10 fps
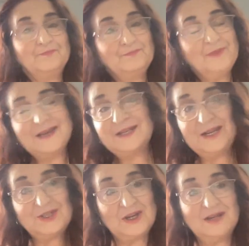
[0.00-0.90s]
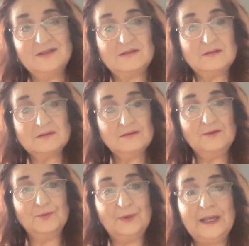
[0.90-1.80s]
Meditation is
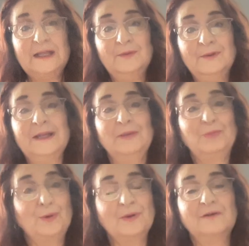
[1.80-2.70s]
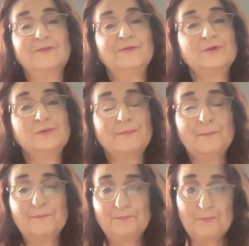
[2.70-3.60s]
really, really important for
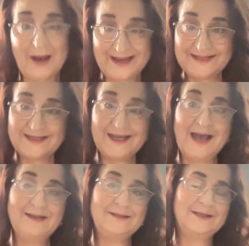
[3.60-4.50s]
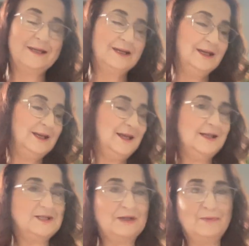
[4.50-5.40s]
mindset.
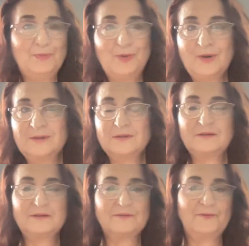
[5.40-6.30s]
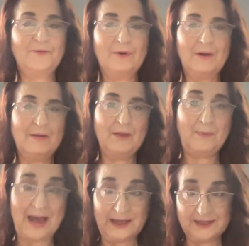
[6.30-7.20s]
It's important for the
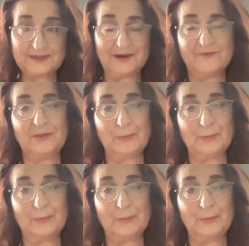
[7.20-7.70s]
balance of the